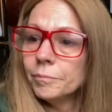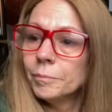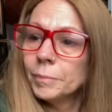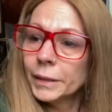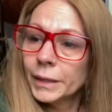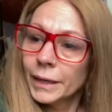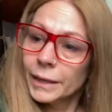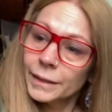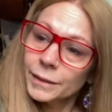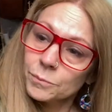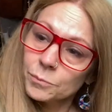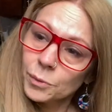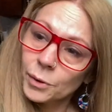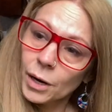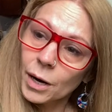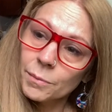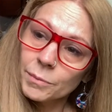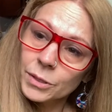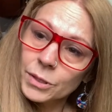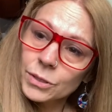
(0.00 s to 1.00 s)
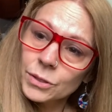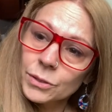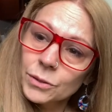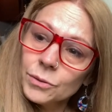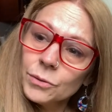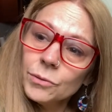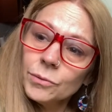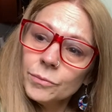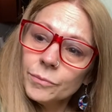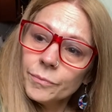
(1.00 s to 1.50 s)
But I can promise
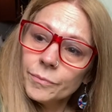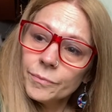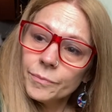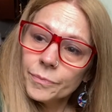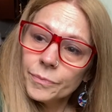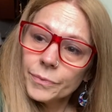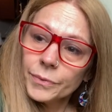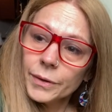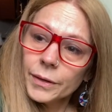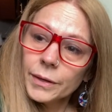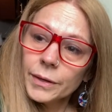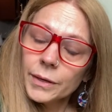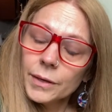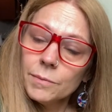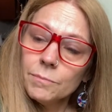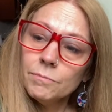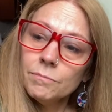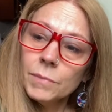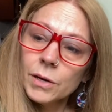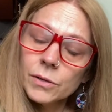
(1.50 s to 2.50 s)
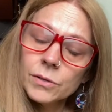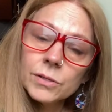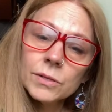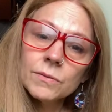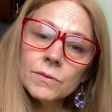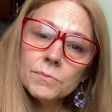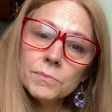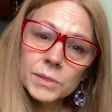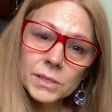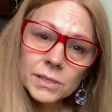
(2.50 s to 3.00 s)
you most
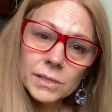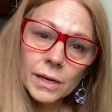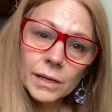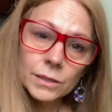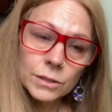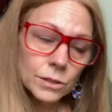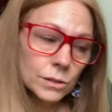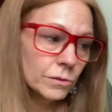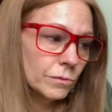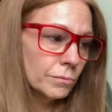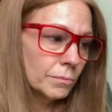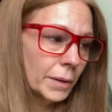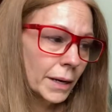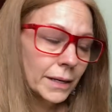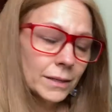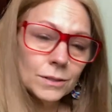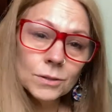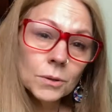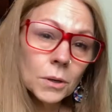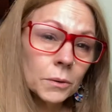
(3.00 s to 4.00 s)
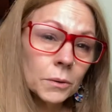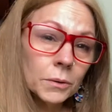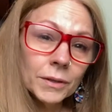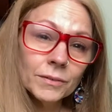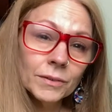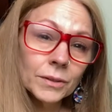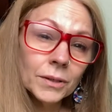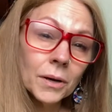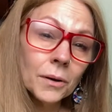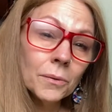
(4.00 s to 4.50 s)
of the mistakes you've made, you don't
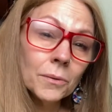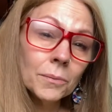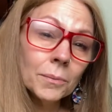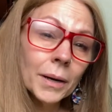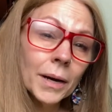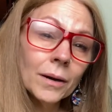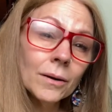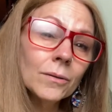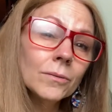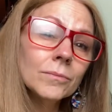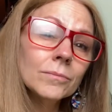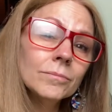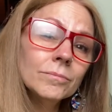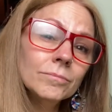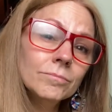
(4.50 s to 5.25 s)
even know about